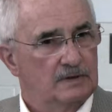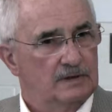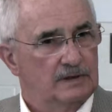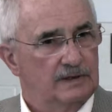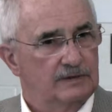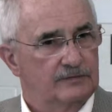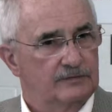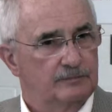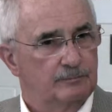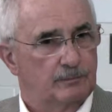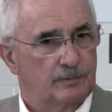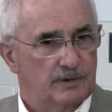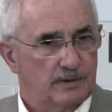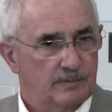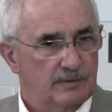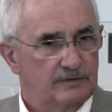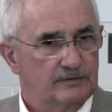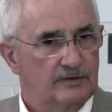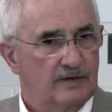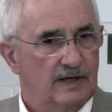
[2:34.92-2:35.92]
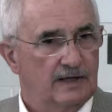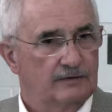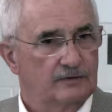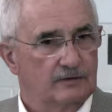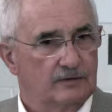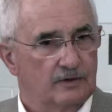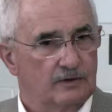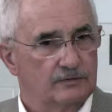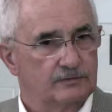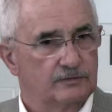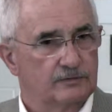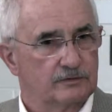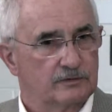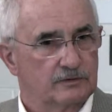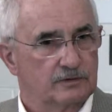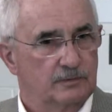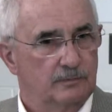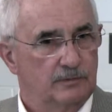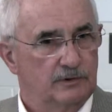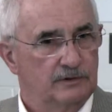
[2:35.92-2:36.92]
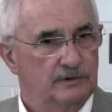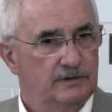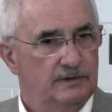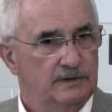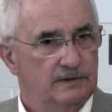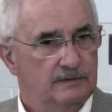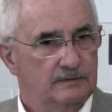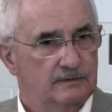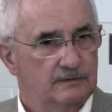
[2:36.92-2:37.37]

It's pretty much an agricultural community,